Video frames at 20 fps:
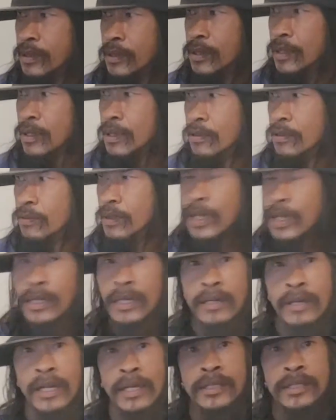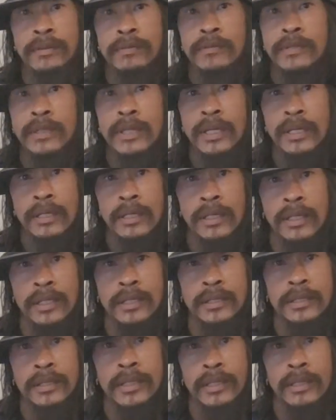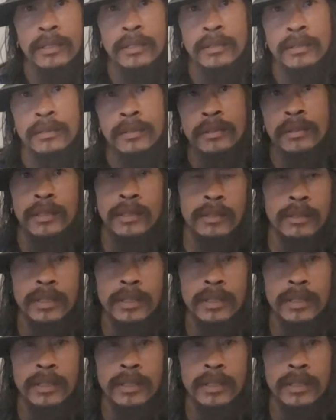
We had a nice little